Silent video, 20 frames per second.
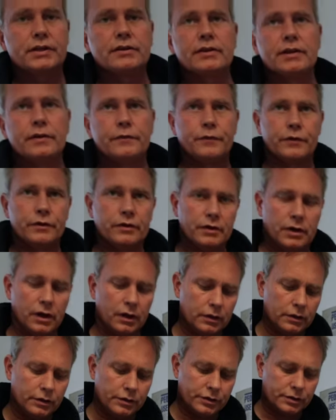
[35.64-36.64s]
people in
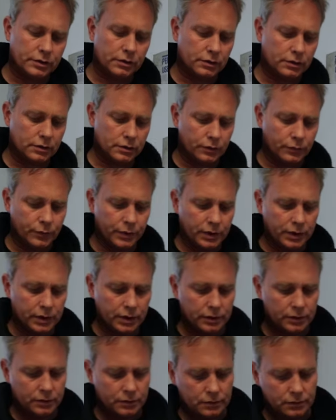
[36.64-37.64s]
substitution
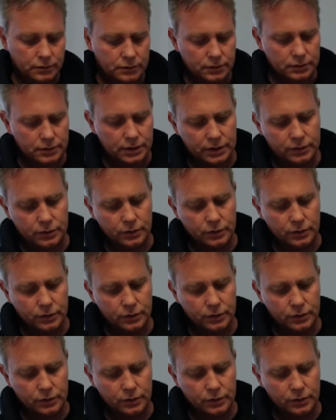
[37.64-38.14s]
treatment, but